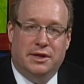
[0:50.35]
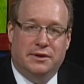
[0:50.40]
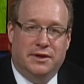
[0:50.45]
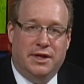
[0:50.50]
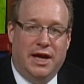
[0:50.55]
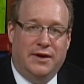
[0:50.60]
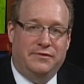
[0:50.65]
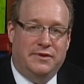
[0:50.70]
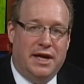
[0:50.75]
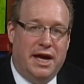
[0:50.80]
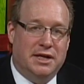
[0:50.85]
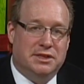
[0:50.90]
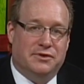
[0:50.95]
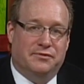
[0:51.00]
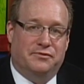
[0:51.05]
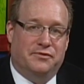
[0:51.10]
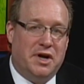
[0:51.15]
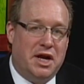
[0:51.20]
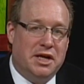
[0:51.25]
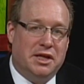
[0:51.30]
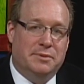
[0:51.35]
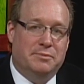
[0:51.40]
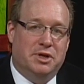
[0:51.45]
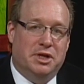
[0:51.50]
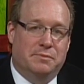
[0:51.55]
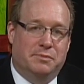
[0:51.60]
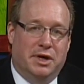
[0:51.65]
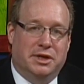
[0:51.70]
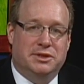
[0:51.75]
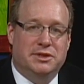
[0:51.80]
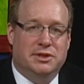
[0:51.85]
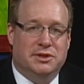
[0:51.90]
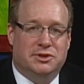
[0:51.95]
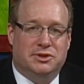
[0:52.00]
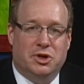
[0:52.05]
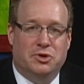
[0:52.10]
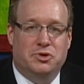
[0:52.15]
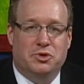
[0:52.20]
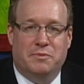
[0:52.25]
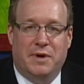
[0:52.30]
the FDA has a very limited budget, and
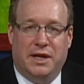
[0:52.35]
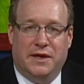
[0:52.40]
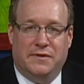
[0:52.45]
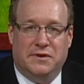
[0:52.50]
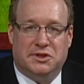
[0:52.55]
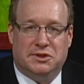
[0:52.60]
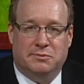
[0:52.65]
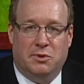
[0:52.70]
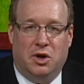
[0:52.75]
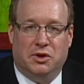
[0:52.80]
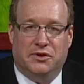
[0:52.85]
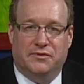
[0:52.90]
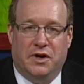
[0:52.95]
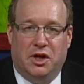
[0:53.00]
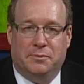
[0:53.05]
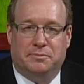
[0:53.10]
so do many of these small